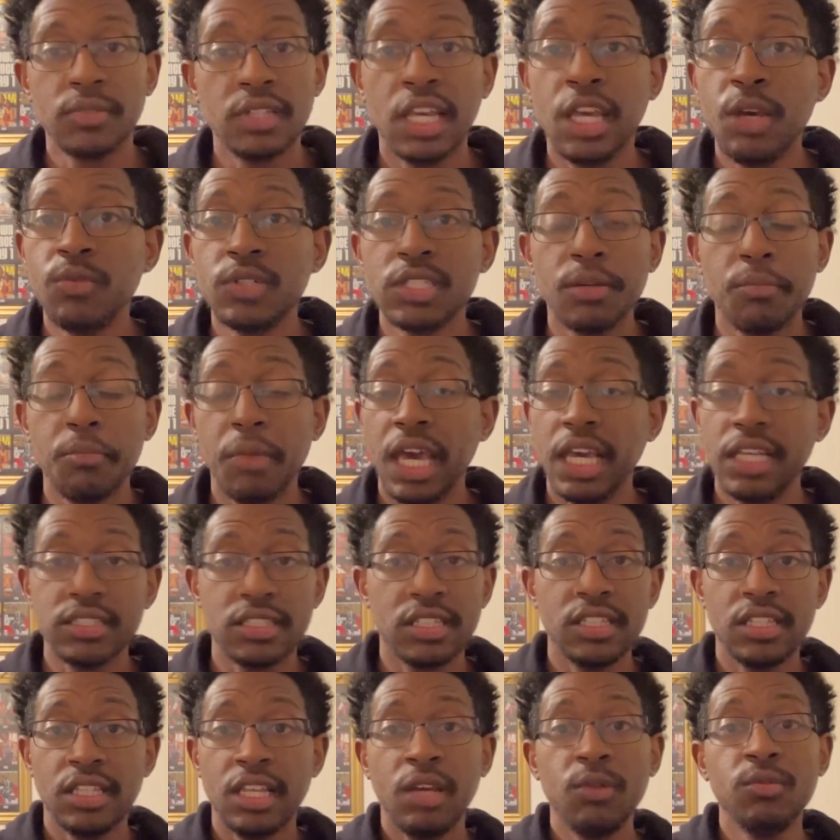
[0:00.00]
He was
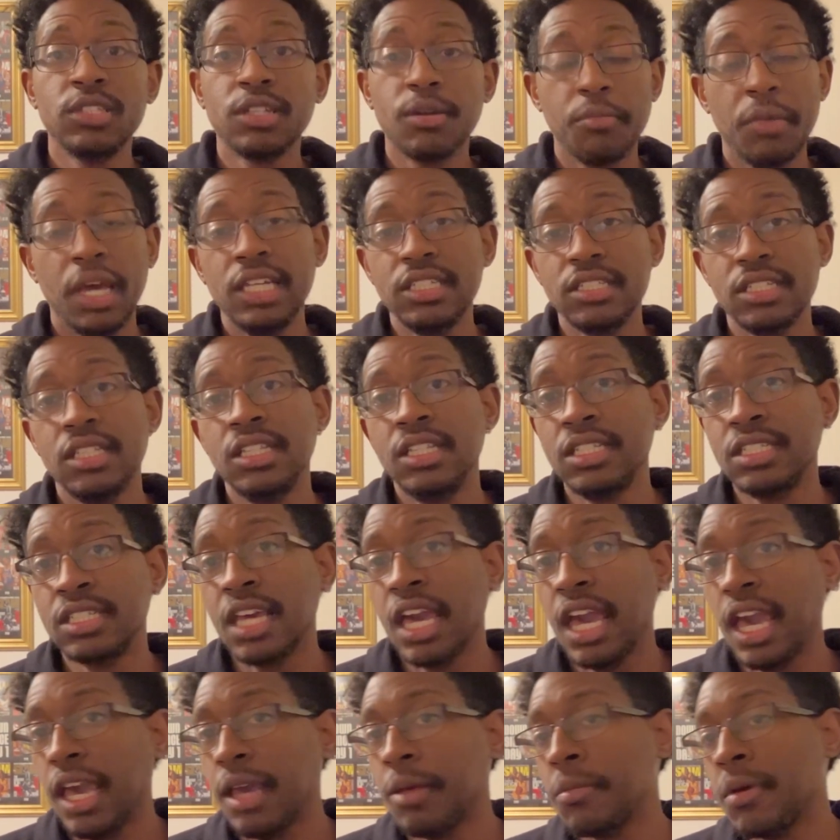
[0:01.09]
amazing. He was amazing this
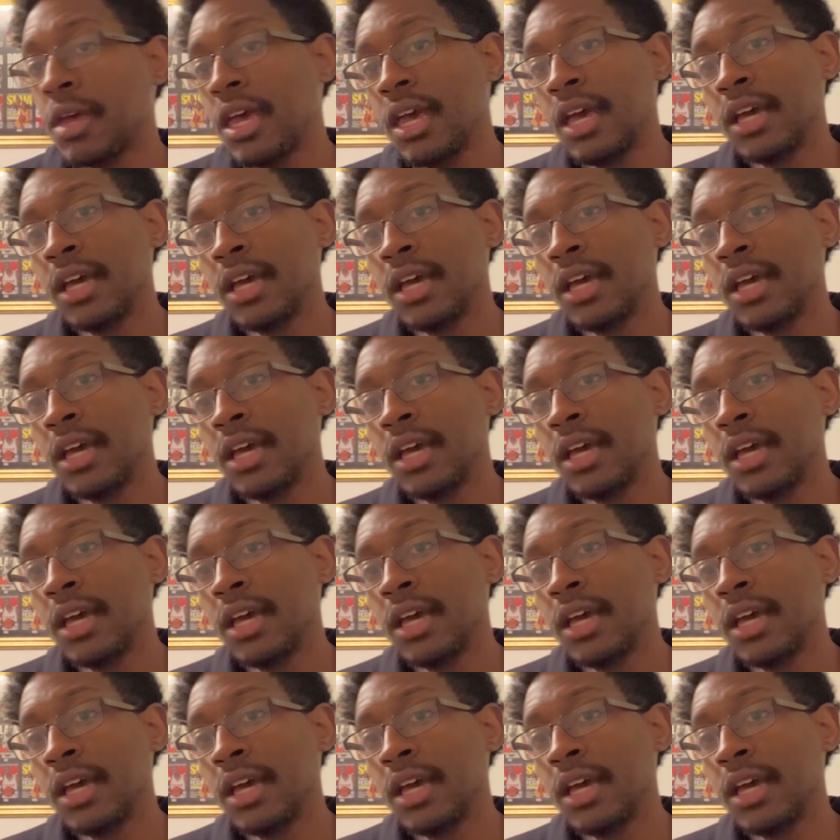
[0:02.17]
game.